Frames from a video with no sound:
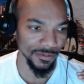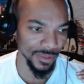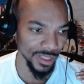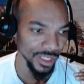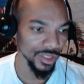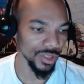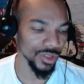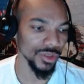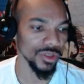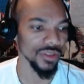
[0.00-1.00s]

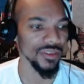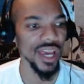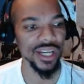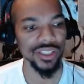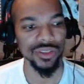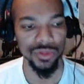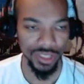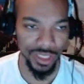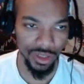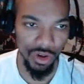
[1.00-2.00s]
include the actual what
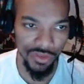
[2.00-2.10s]
they call